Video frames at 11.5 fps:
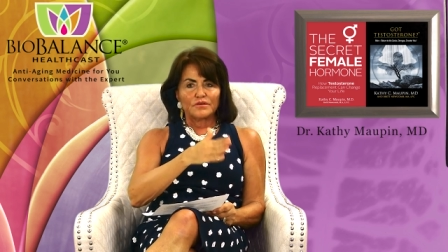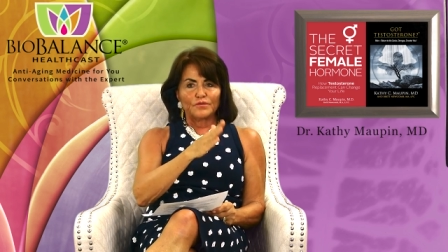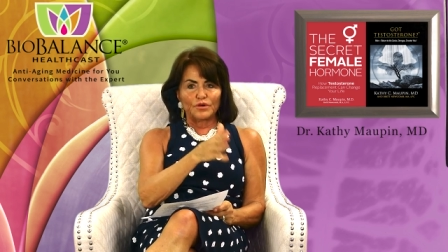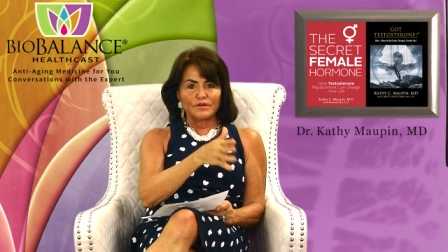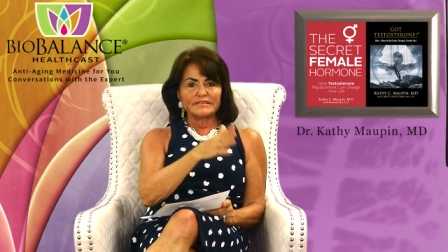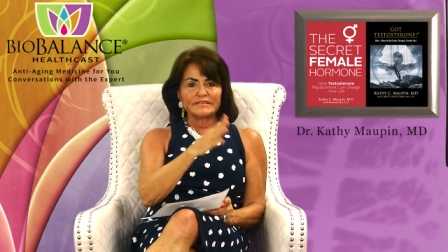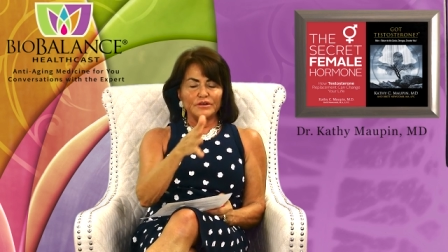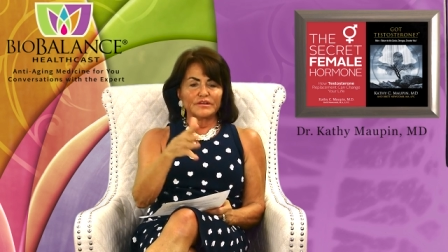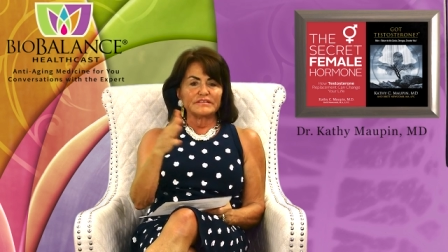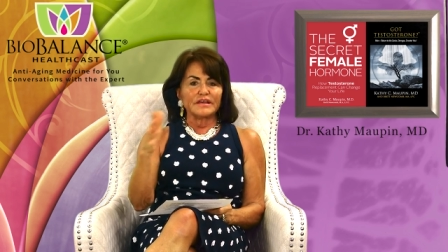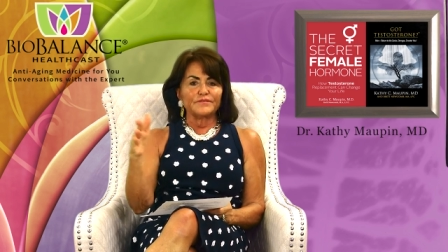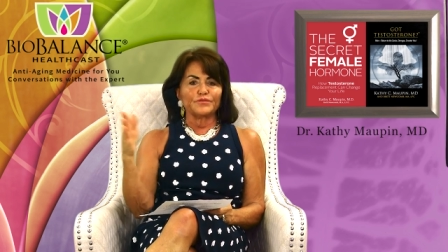for a
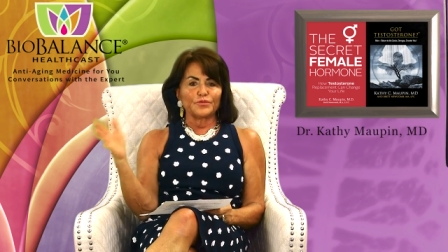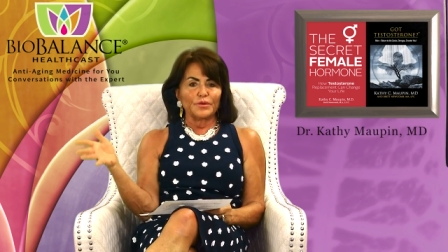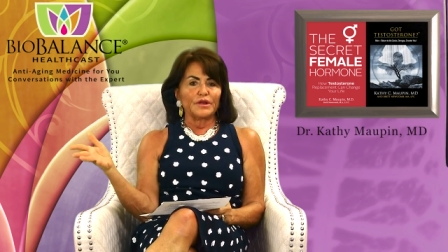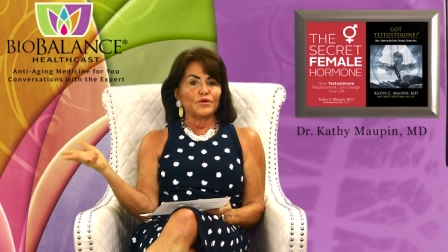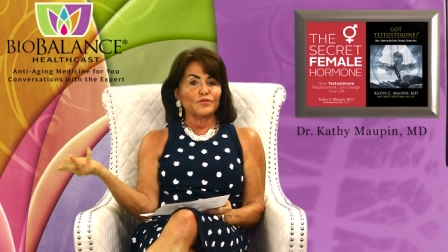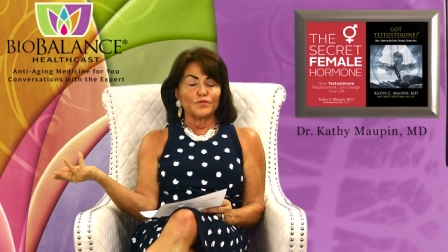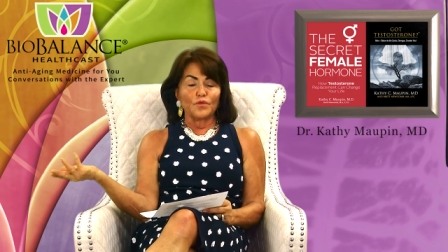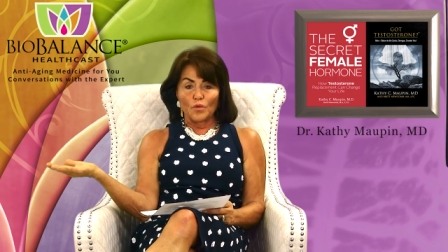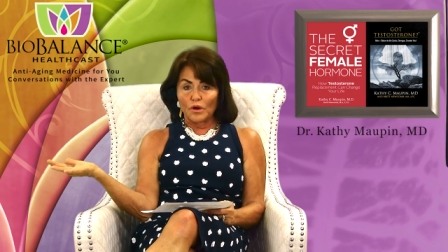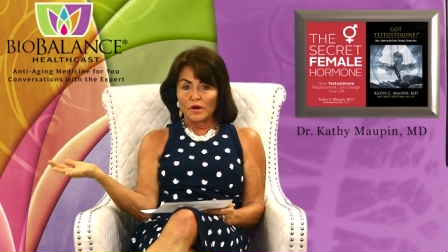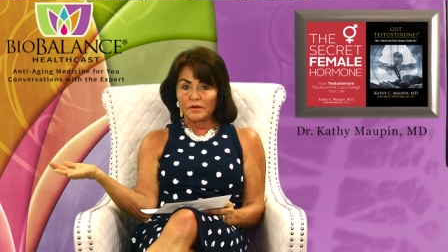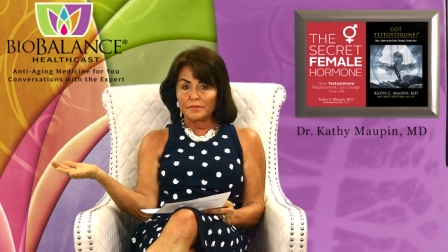series of three or
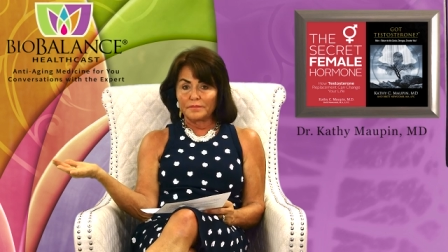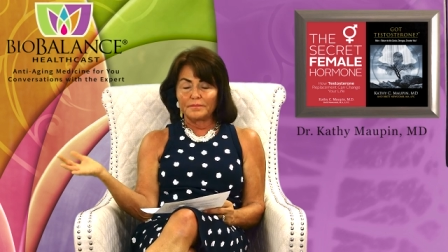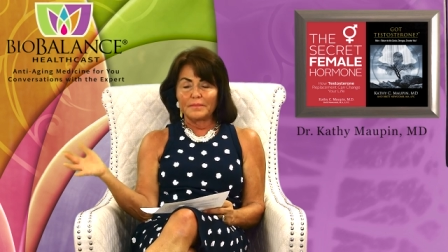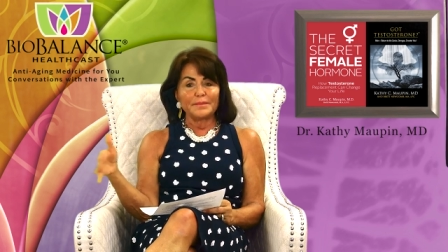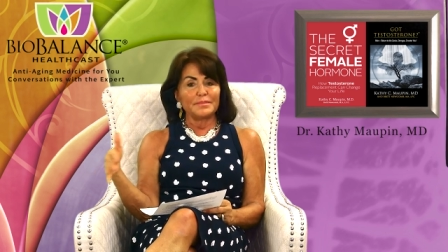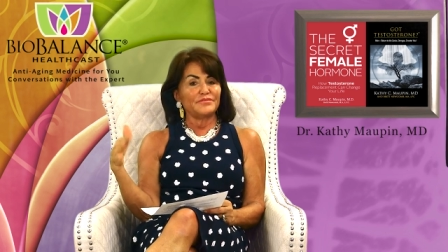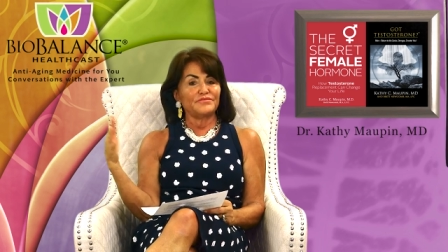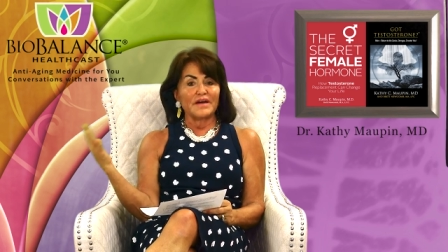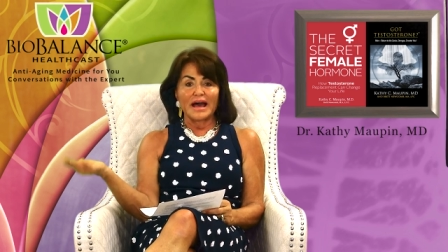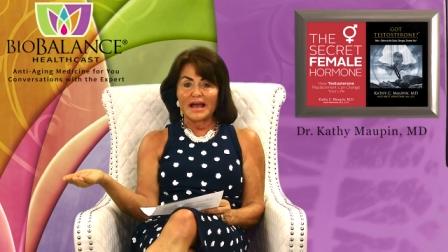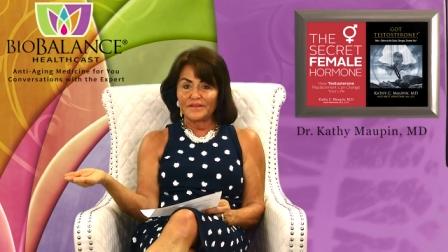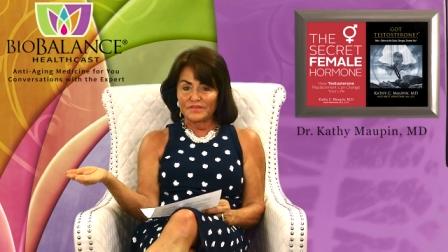four, maybe
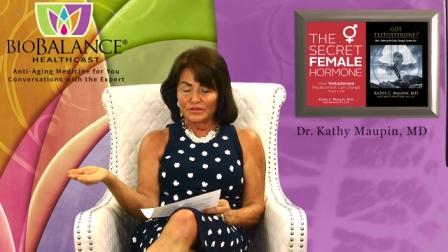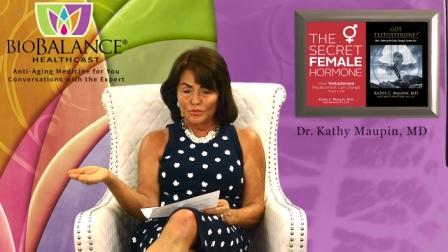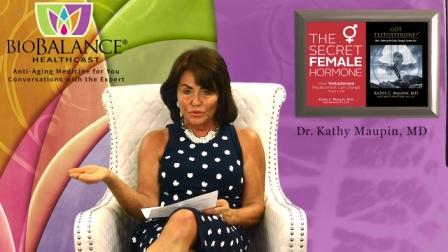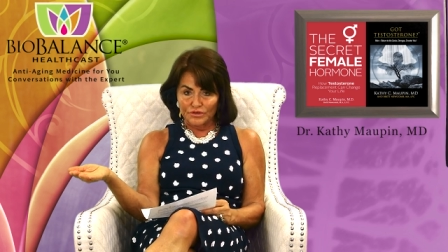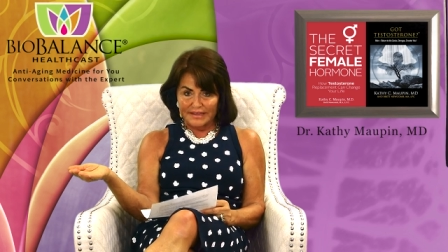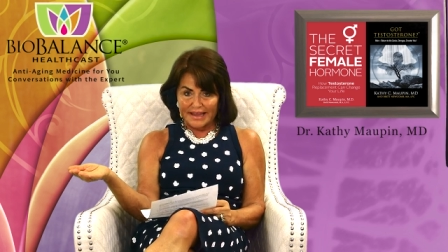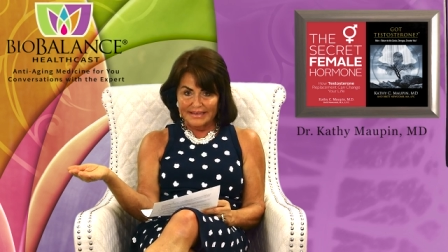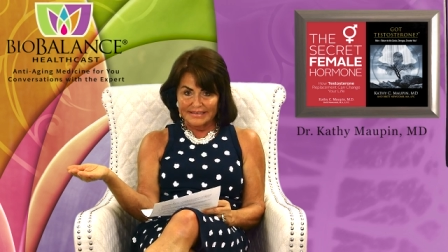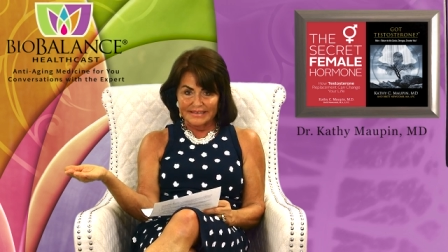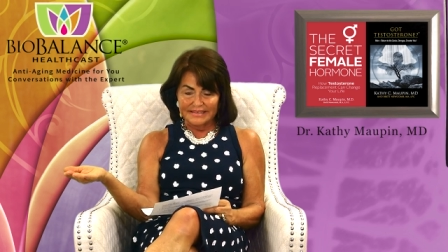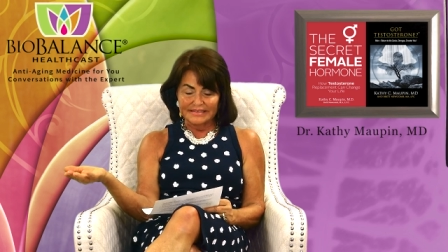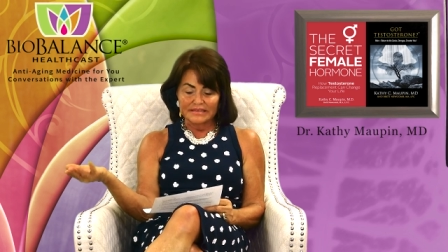five in the worst
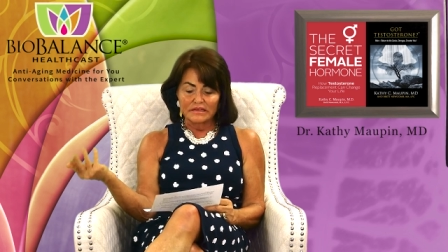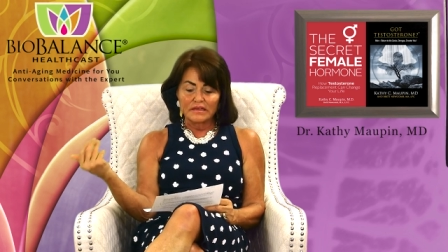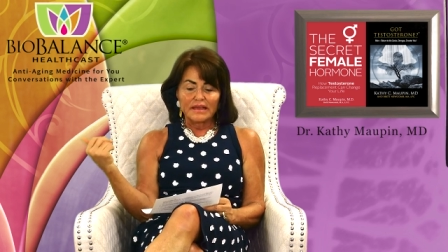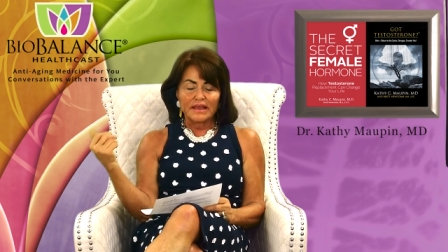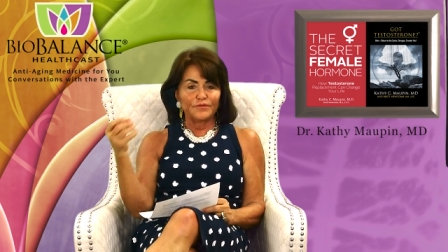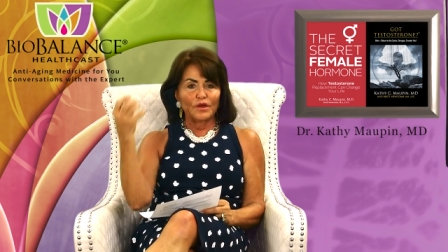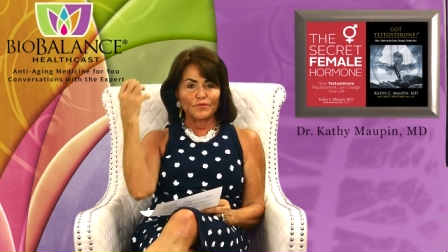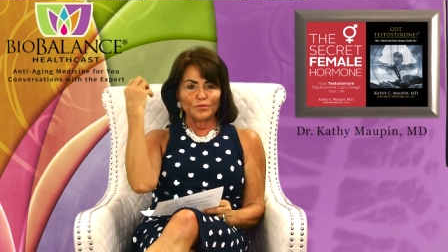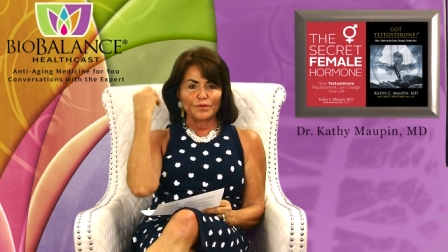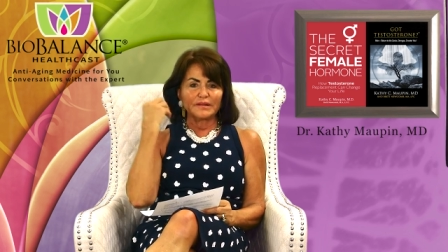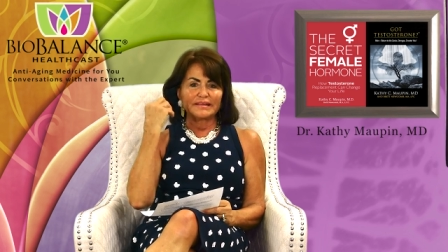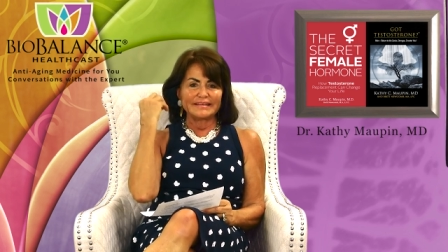cases, if you have
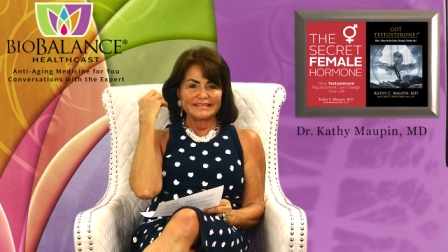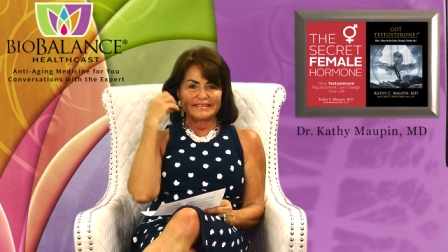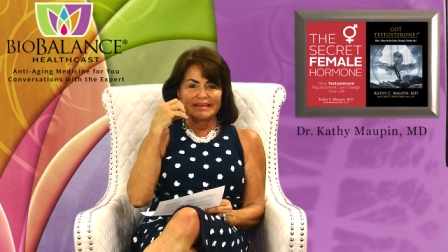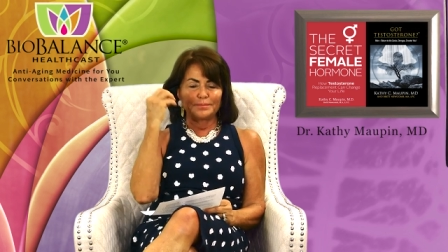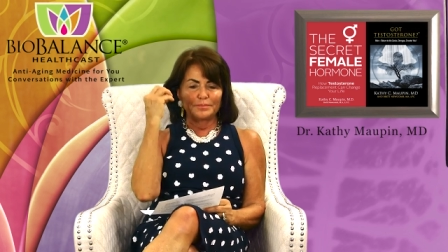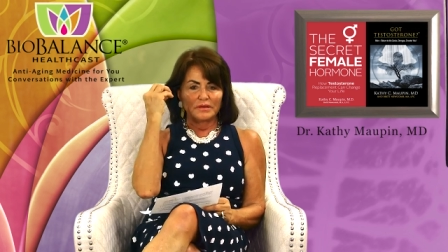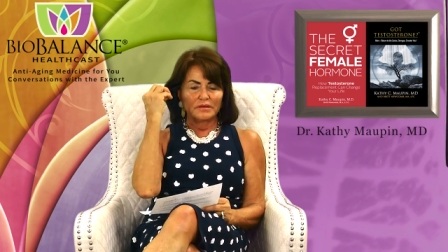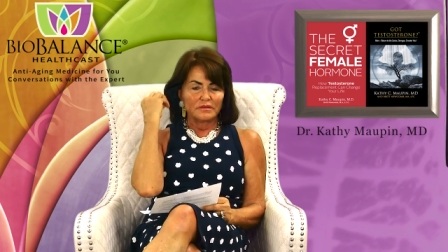really deep,